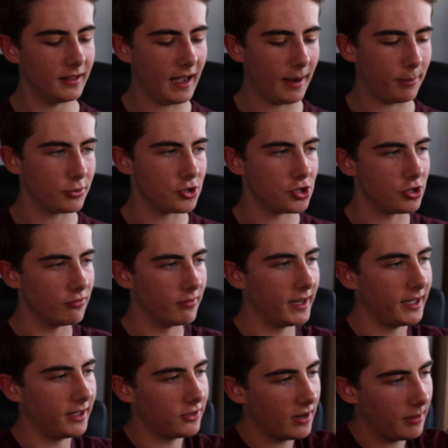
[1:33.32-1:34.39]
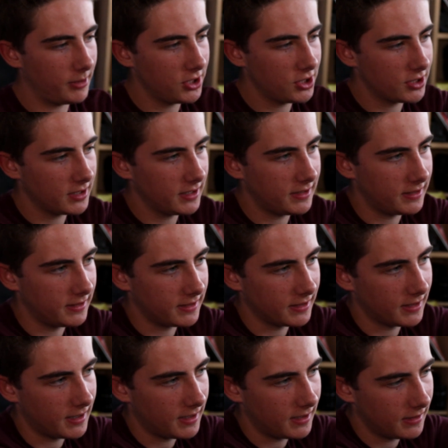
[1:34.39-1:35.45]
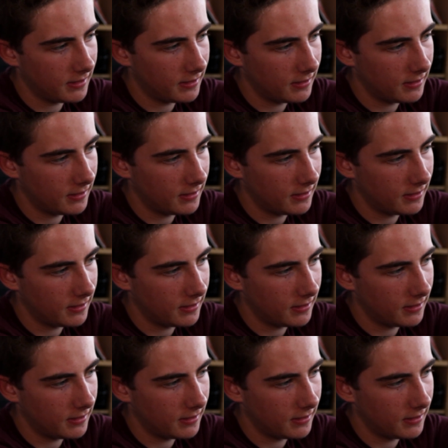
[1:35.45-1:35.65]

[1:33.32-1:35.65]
aperture ring. I mean, just listen to that.